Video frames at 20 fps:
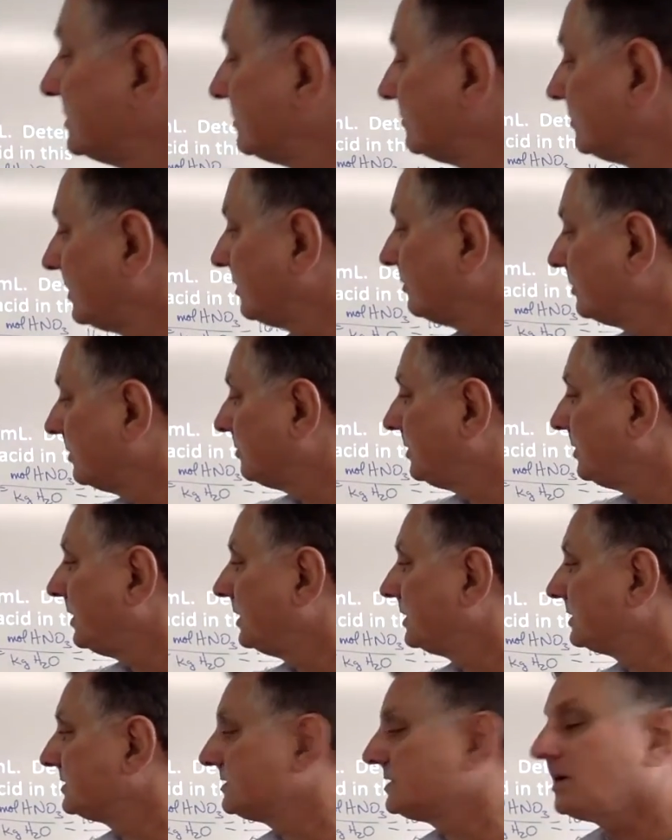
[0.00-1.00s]
on where we
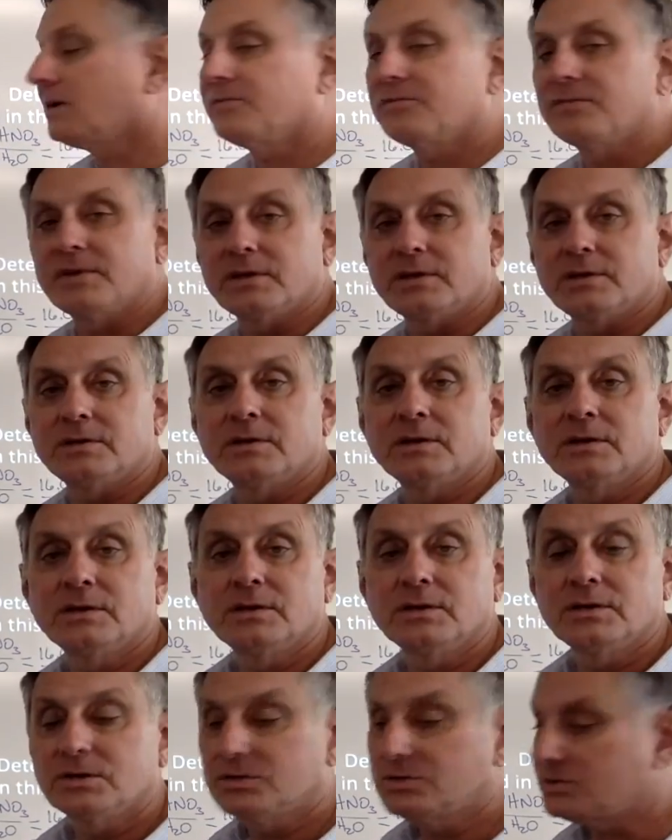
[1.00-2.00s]
plug stuff in
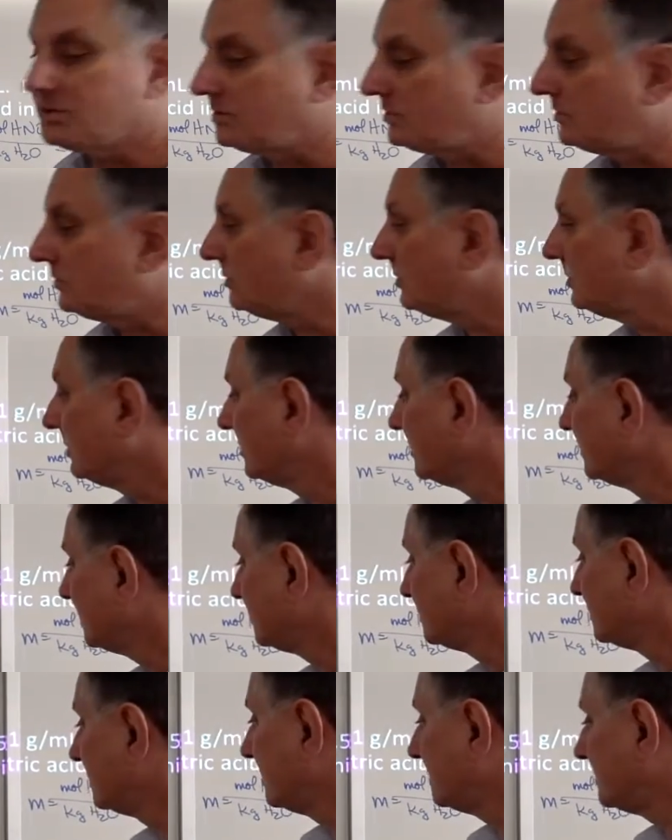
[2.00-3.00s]
to
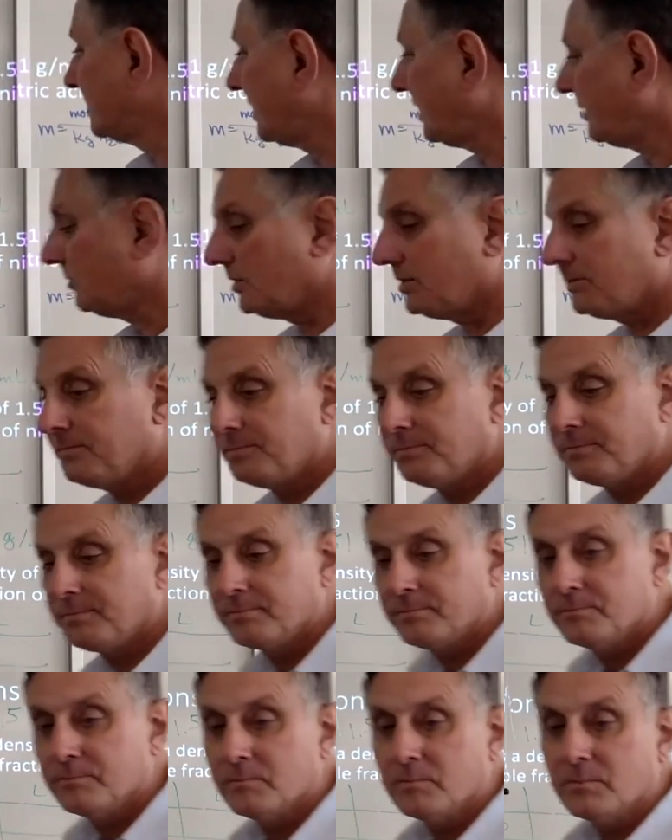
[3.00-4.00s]
the table.
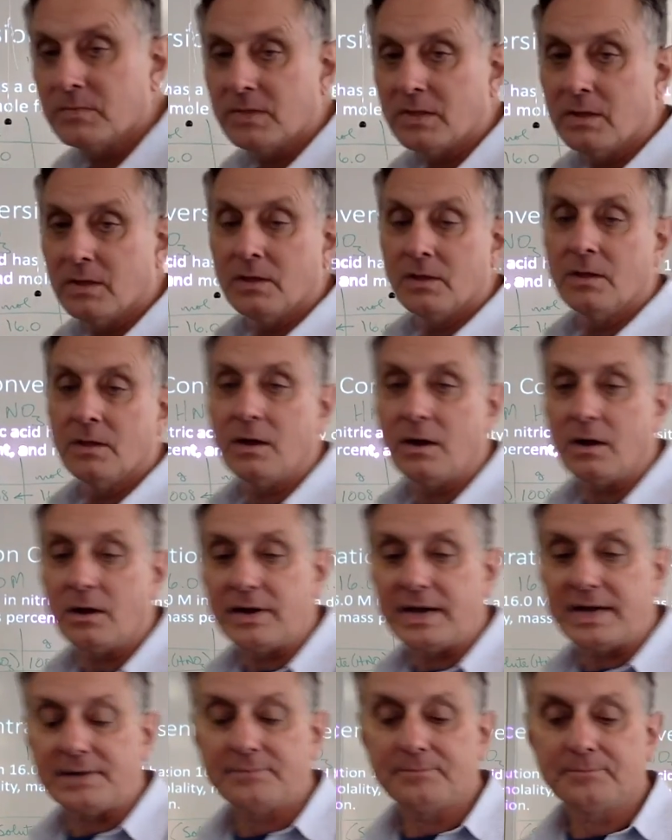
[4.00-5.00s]
All
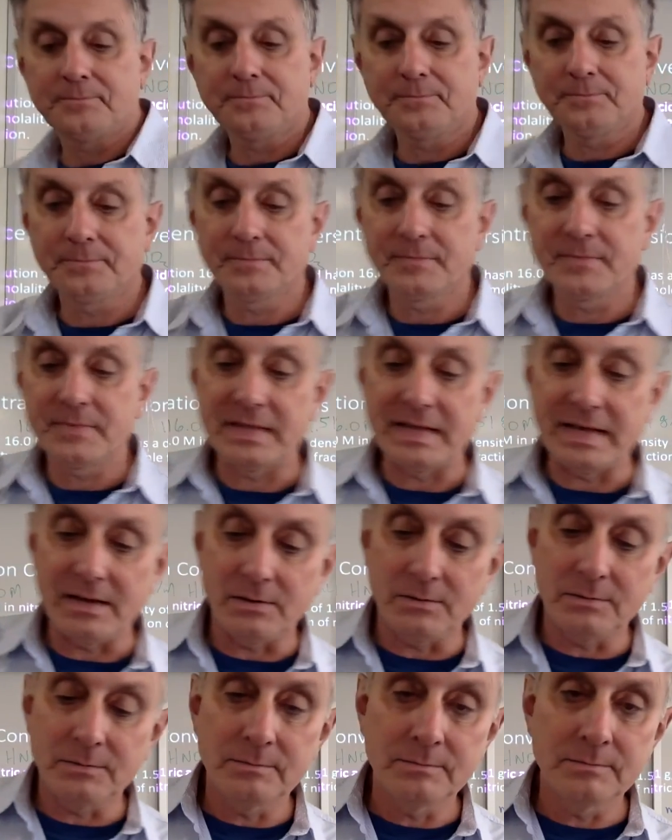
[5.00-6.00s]
right, now,